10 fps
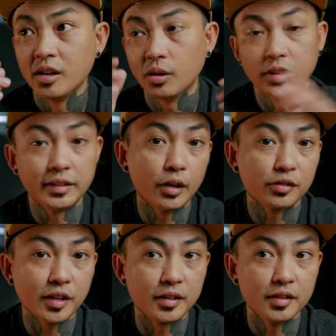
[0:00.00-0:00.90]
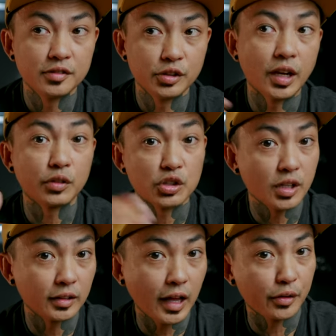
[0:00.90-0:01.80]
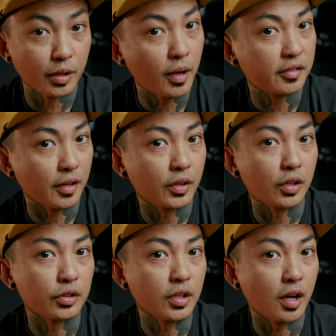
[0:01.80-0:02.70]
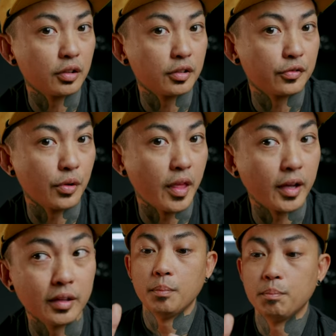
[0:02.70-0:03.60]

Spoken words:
Only downside is you're gonna have to shell out about $700 for that.